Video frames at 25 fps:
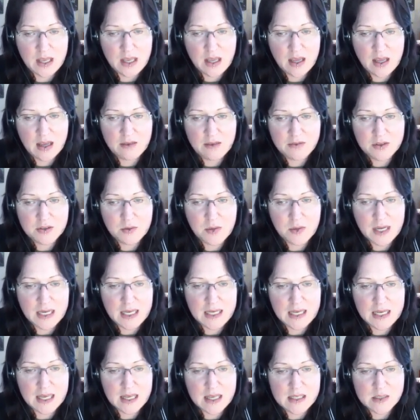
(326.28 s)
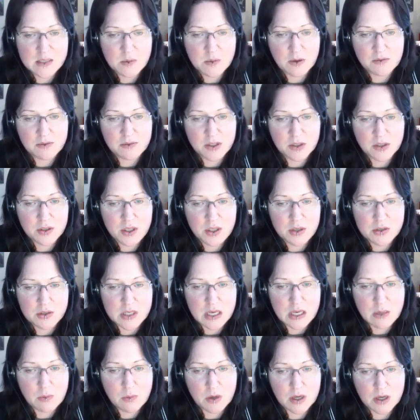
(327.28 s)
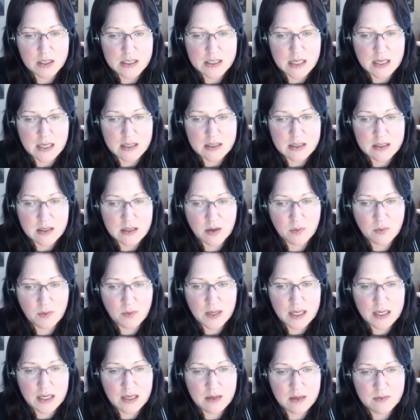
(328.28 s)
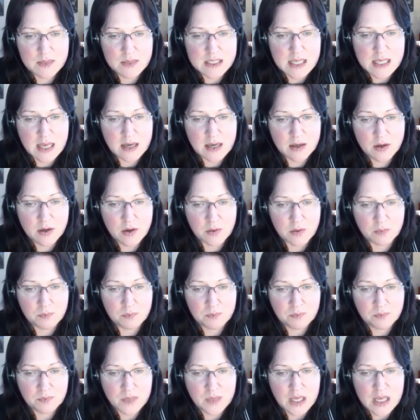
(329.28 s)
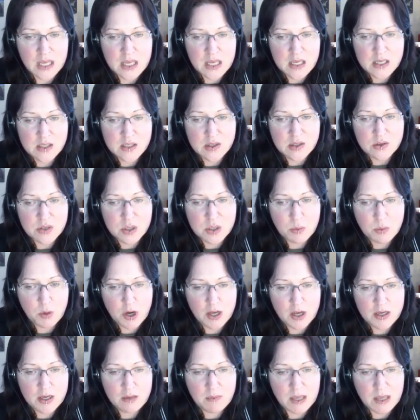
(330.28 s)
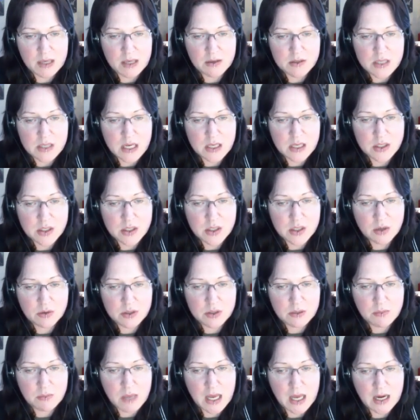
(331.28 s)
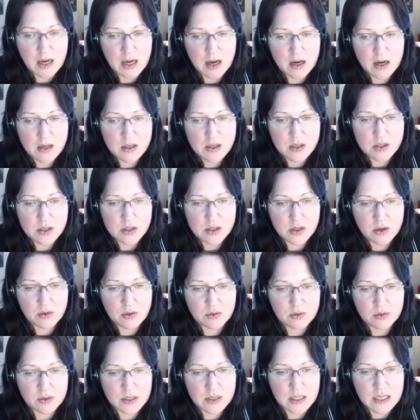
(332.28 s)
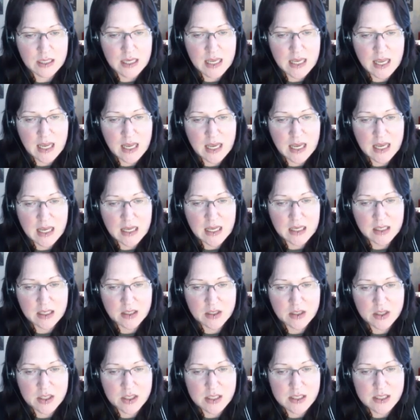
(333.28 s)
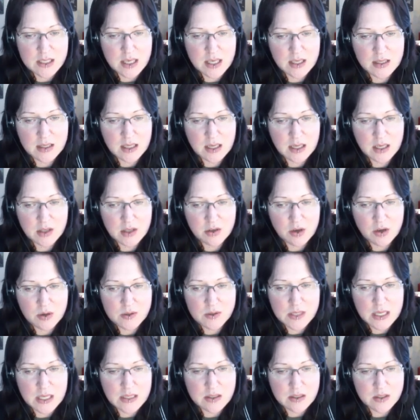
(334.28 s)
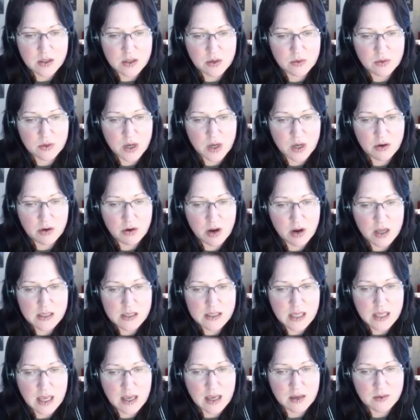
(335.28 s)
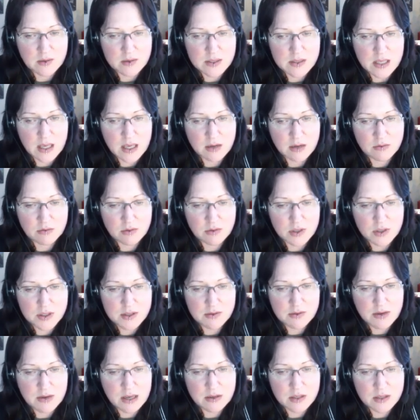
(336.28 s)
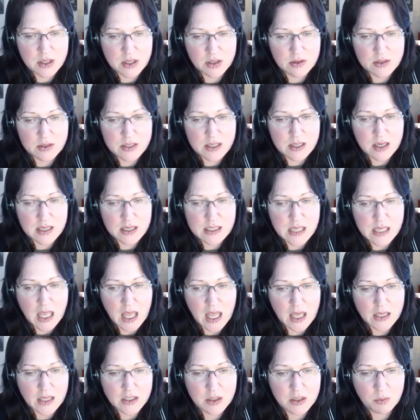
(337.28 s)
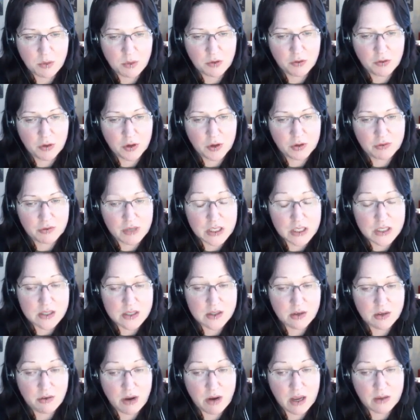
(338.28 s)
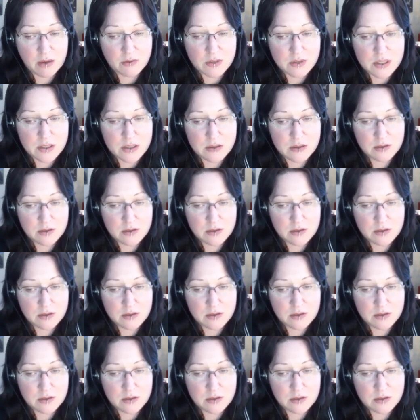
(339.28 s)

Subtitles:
After a while, he asked what Fionn usually worked at when he was at home. So she brought him out and showed him a large stone, and she said that he throws that stone across the house and runs around to the other side to catch it before it reaches the ground.